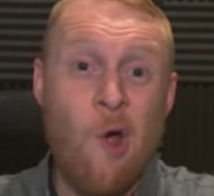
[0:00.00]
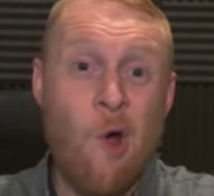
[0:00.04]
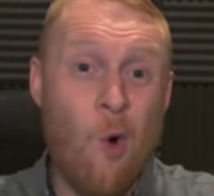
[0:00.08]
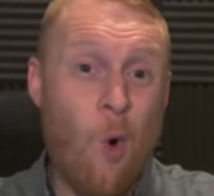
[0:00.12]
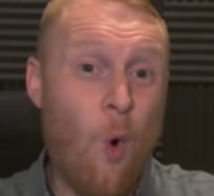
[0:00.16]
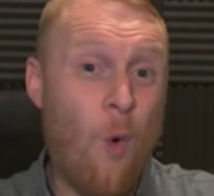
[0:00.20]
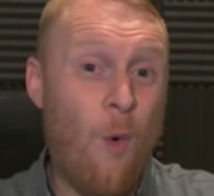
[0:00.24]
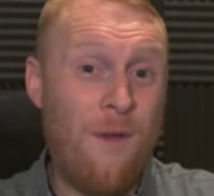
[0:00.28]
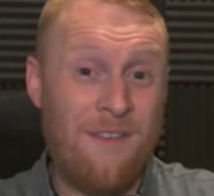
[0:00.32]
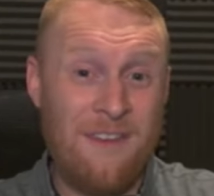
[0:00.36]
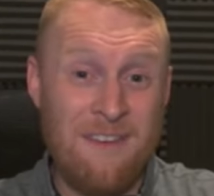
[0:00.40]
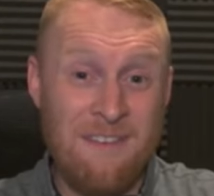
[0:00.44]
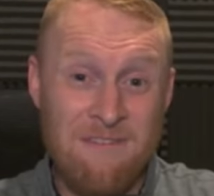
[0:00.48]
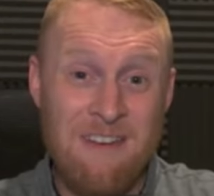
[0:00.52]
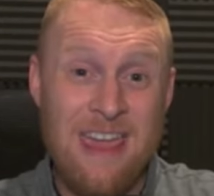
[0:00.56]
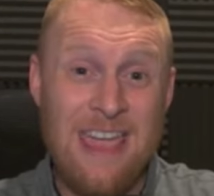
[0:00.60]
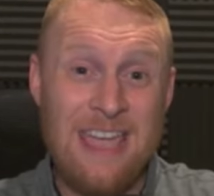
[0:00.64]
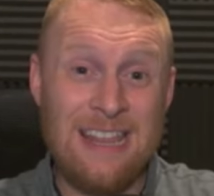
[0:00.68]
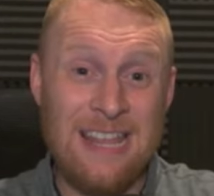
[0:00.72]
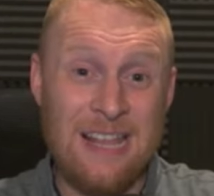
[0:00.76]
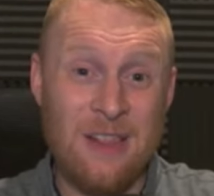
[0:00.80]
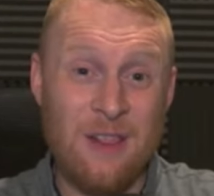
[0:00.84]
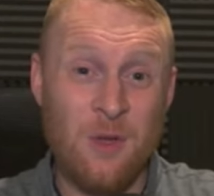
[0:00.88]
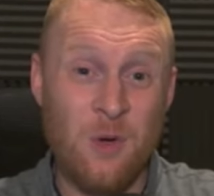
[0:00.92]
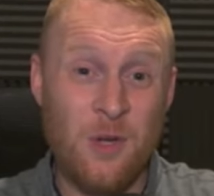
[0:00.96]
or if you're
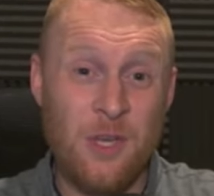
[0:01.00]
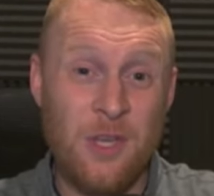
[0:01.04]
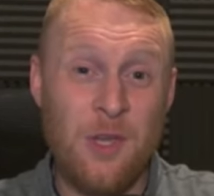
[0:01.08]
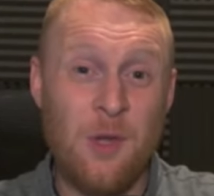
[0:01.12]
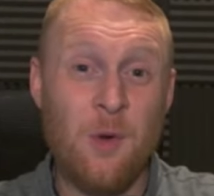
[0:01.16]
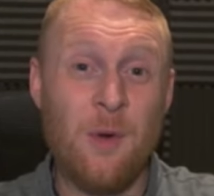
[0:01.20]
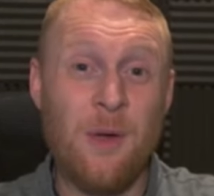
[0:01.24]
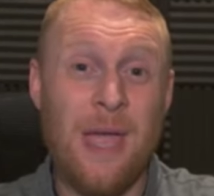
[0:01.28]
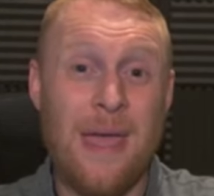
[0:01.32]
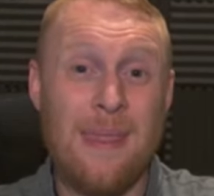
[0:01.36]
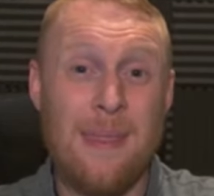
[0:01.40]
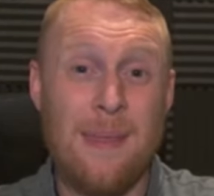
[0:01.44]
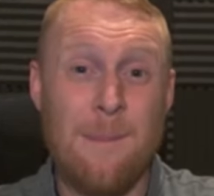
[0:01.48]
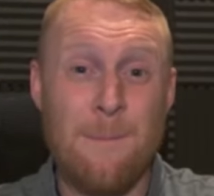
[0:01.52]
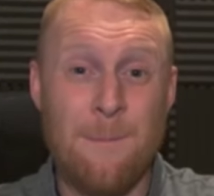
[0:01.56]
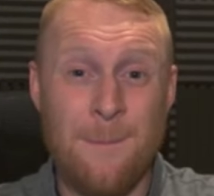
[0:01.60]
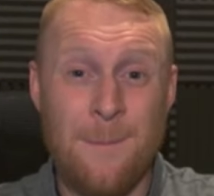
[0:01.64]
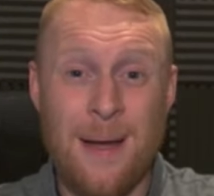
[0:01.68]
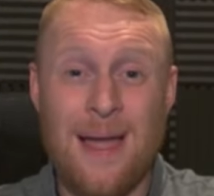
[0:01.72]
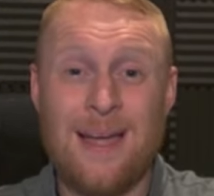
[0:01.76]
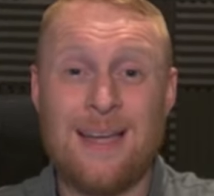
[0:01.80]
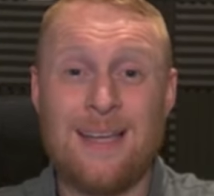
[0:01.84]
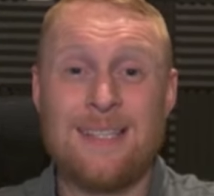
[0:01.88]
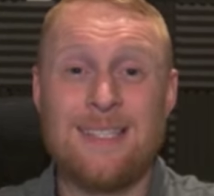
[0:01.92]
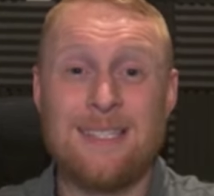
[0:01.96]
really lucky, you'll get them
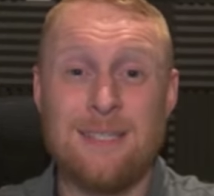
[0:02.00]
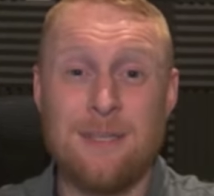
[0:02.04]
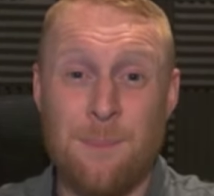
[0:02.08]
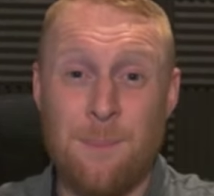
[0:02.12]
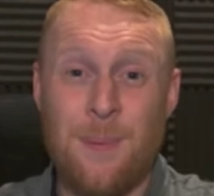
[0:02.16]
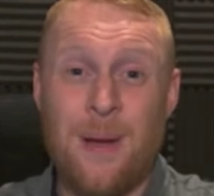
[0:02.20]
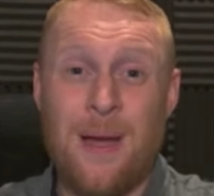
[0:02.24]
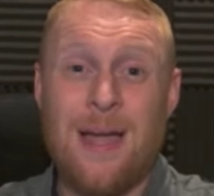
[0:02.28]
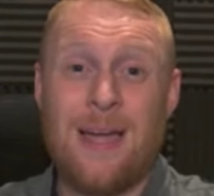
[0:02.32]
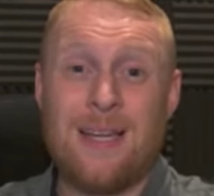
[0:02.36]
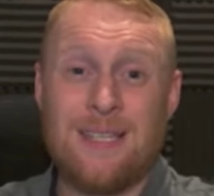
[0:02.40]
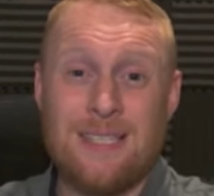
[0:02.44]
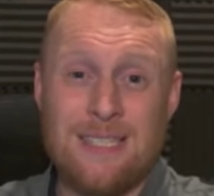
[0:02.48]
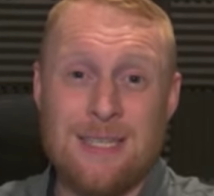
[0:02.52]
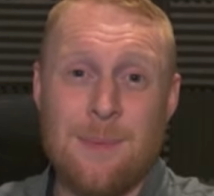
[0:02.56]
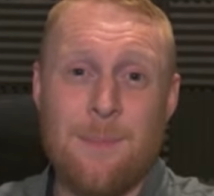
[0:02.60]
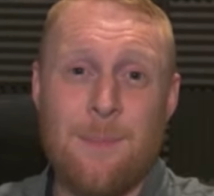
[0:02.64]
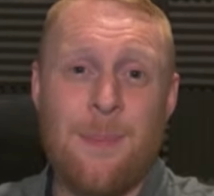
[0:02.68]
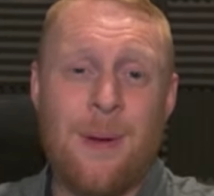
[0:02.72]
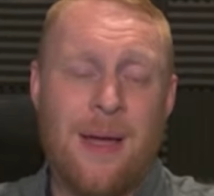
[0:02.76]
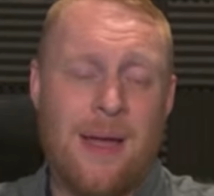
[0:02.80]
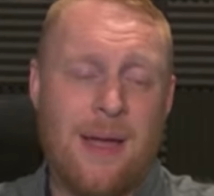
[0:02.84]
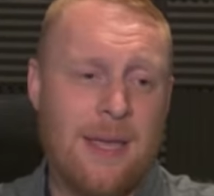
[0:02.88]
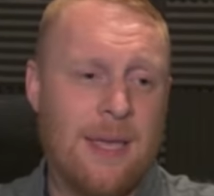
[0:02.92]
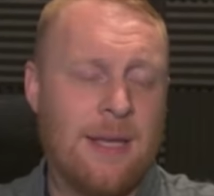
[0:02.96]
back to back to
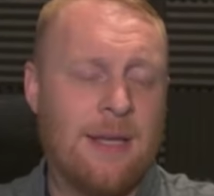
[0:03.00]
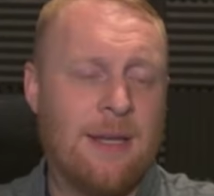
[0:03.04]
back.